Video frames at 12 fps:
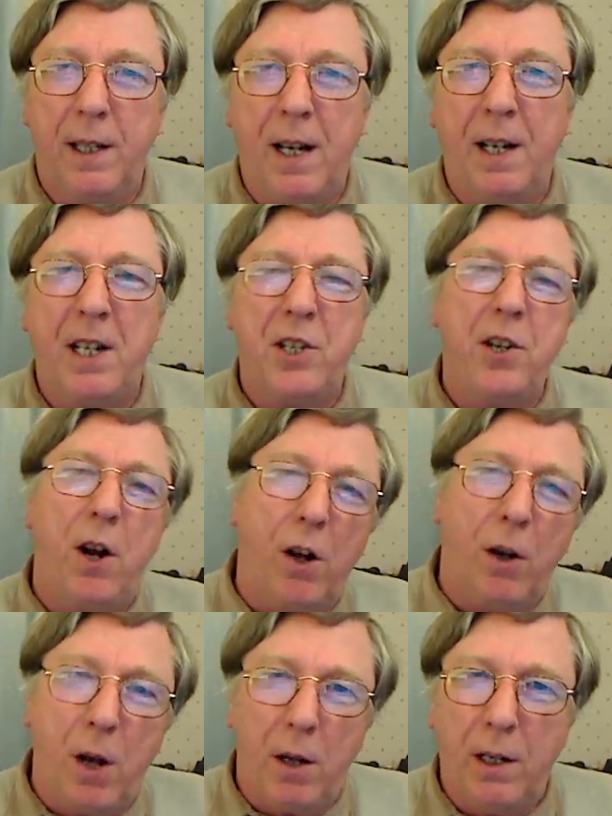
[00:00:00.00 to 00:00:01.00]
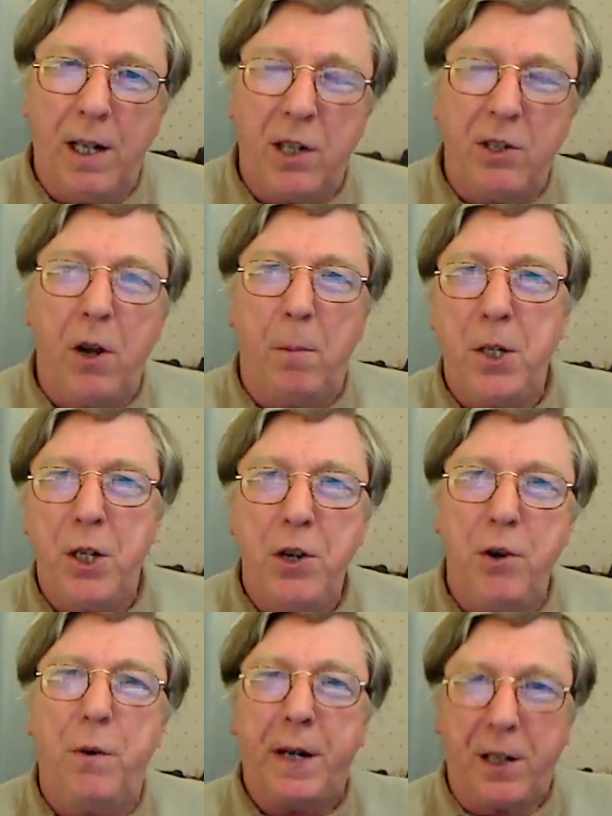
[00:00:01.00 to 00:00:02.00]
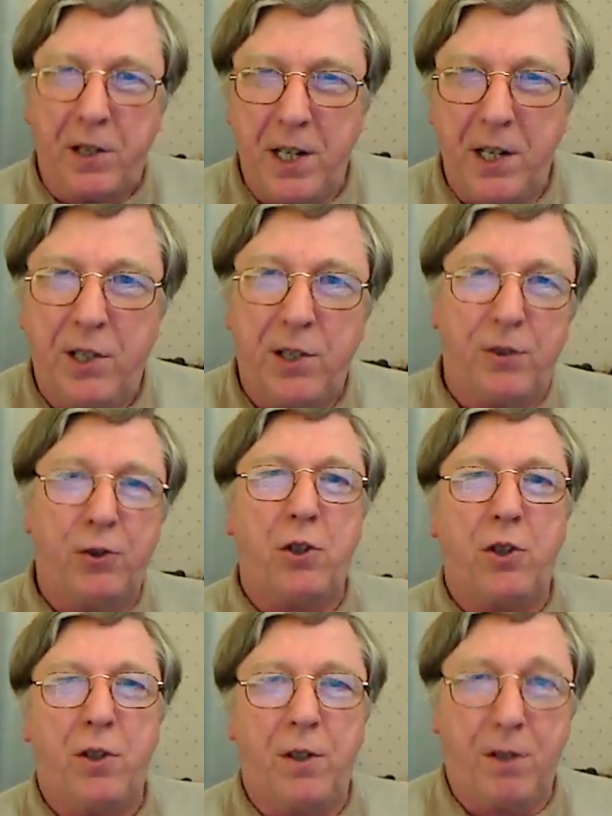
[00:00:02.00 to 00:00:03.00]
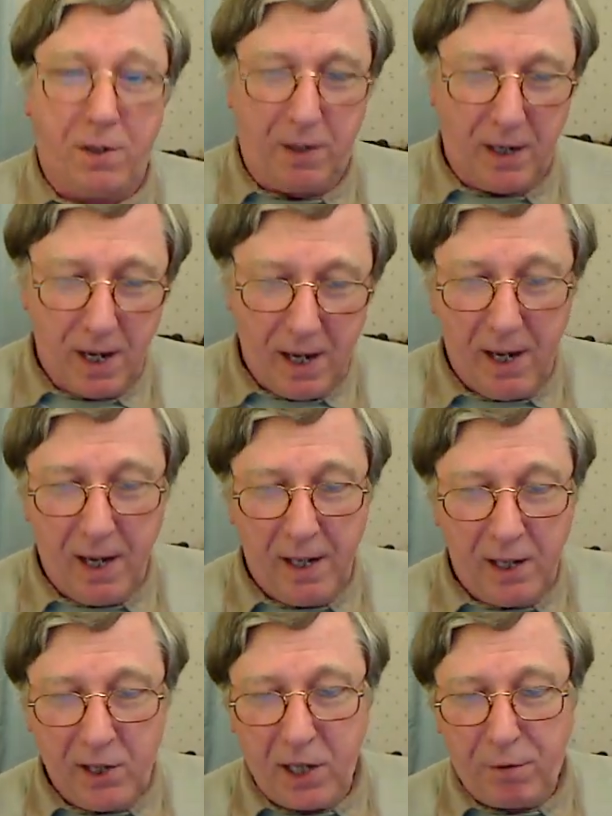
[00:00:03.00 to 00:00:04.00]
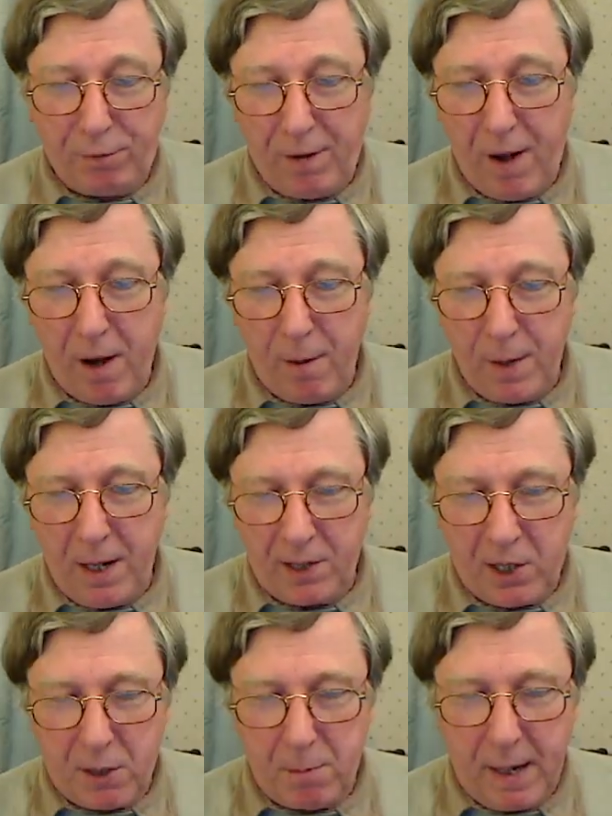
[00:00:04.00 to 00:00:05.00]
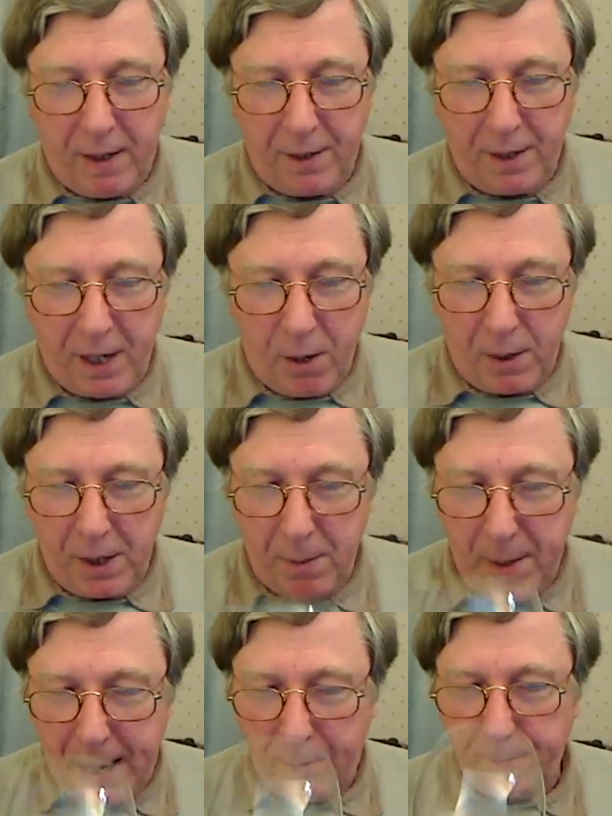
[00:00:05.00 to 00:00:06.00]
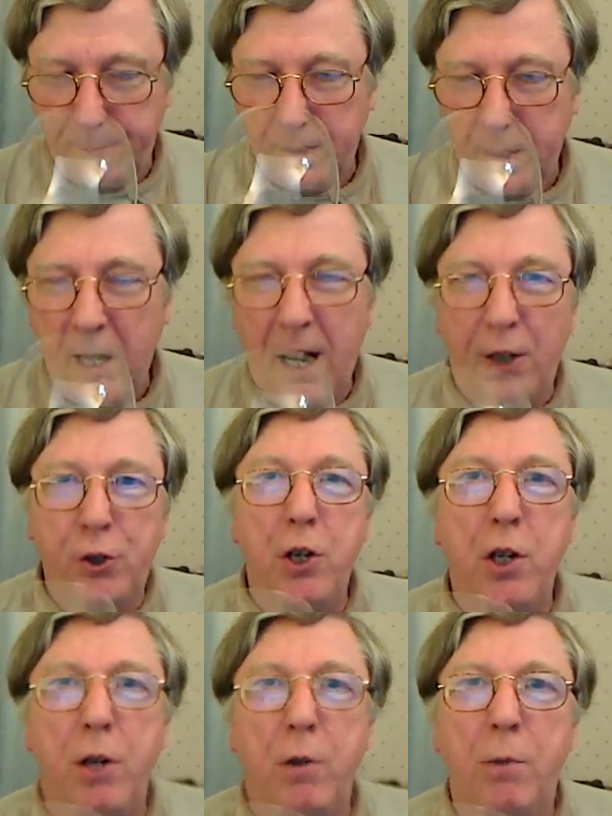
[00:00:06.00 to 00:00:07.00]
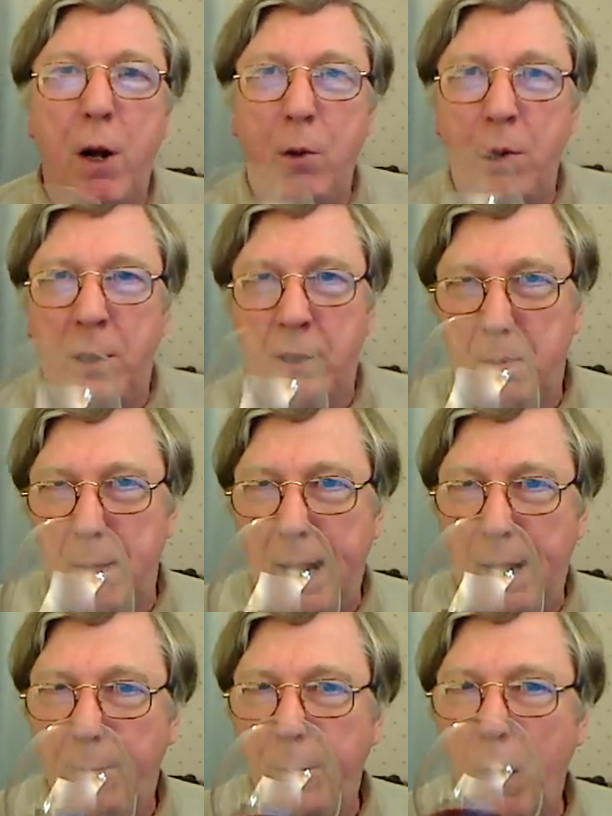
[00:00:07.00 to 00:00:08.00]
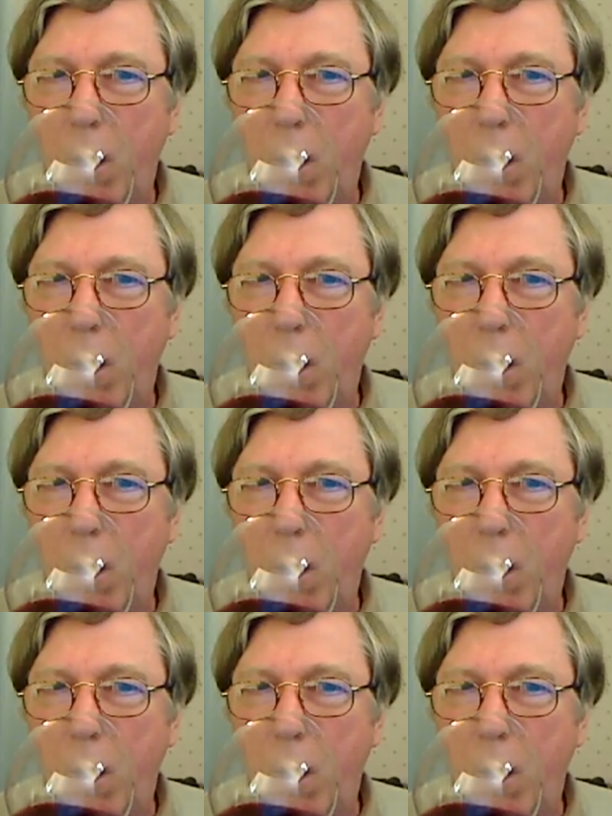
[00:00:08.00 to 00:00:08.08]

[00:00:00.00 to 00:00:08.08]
and it's not manuriness. It's this farmyard smell that they go on about, our dirt road smell.